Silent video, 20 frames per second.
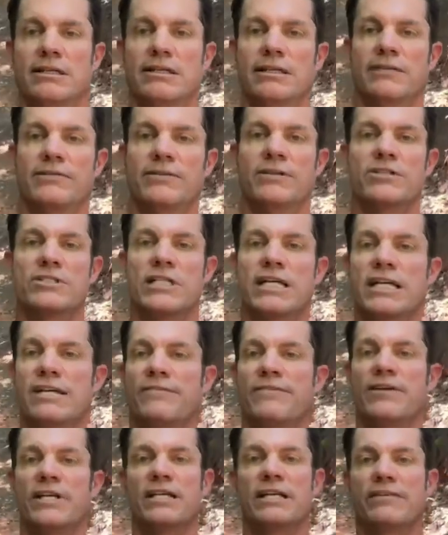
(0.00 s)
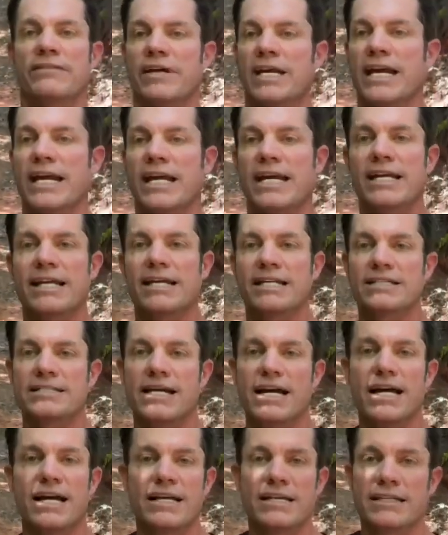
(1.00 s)
If there's any feeling of any
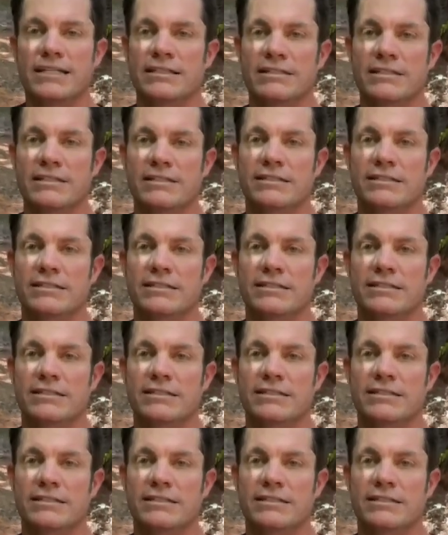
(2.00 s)
anxiety,